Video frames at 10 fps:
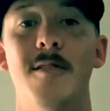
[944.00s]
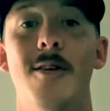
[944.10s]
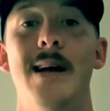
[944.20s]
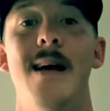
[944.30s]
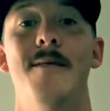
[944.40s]
all
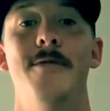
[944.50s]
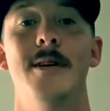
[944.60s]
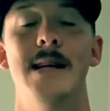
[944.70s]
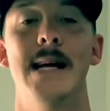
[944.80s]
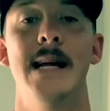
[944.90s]
I got for
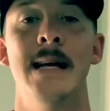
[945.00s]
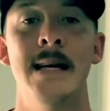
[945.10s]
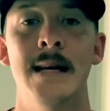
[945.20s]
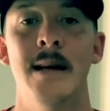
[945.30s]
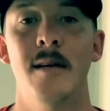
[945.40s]
today.
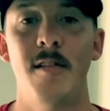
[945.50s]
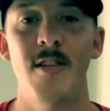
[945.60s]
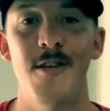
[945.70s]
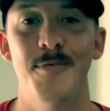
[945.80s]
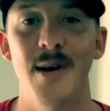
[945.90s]

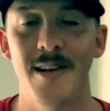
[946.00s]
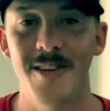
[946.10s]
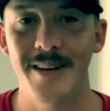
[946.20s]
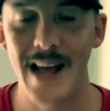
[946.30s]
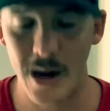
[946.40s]
Soft plastic
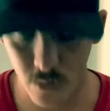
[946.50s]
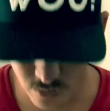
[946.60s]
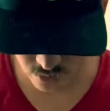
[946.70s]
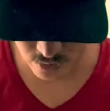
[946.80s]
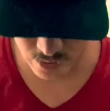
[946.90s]
tackle
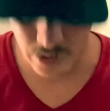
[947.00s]
tour.